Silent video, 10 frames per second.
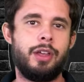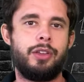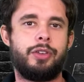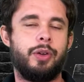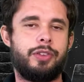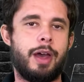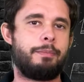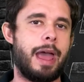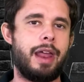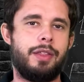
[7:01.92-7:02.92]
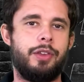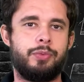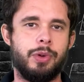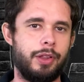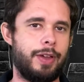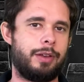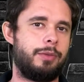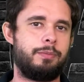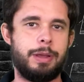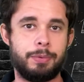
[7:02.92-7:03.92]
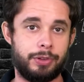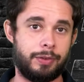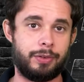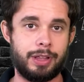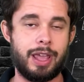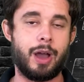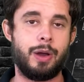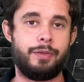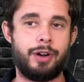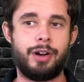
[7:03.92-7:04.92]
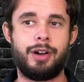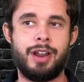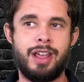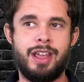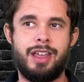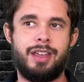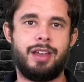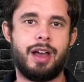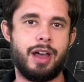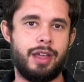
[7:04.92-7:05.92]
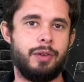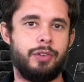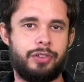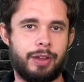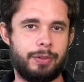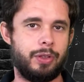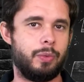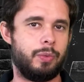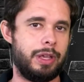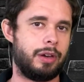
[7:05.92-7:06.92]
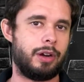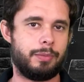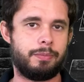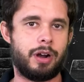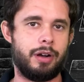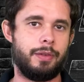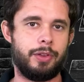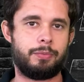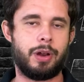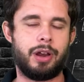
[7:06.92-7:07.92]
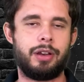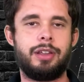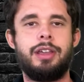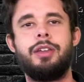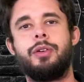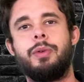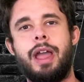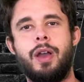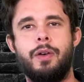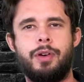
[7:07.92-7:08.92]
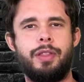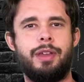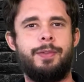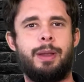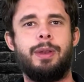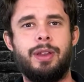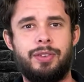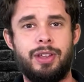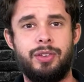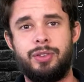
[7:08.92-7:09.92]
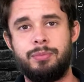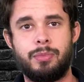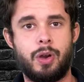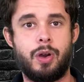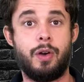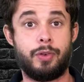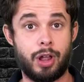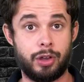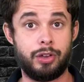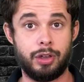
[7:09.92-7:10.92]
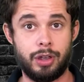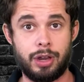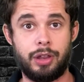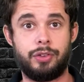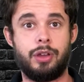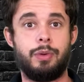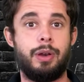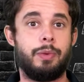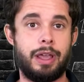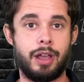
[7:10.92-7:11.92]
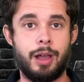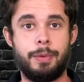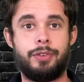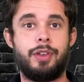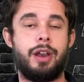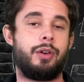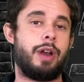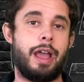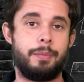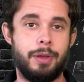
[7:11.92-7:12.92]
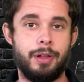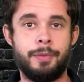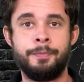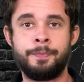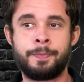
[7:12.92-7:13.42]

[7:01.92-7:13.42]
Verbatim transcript: So it's not bad, and this will affect people differently. However, it was definitely the weaker part of this product. Either way, overall, the effectiveness is overall good. It's a good way to wake up. It's not a crack pill.